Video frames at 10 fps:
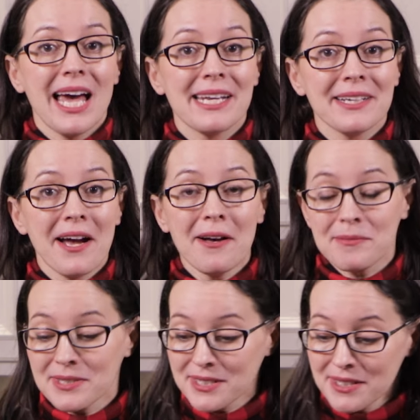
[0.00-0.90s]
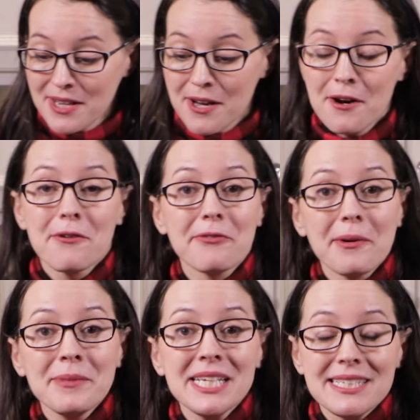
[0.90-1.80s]
And it comes
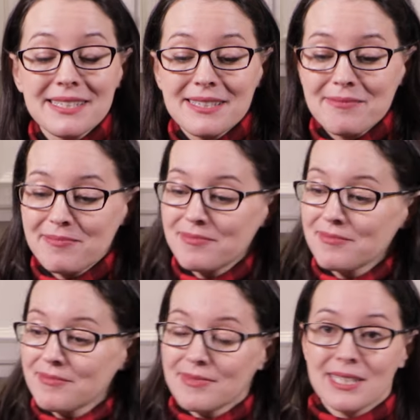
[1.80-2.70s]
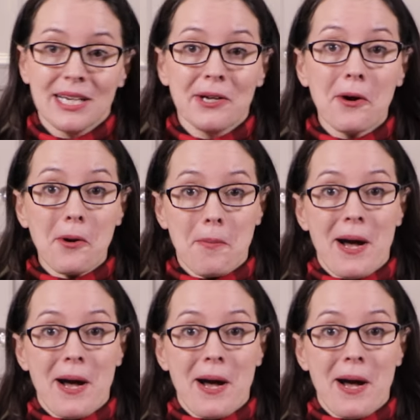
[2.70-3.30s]
from these cocoa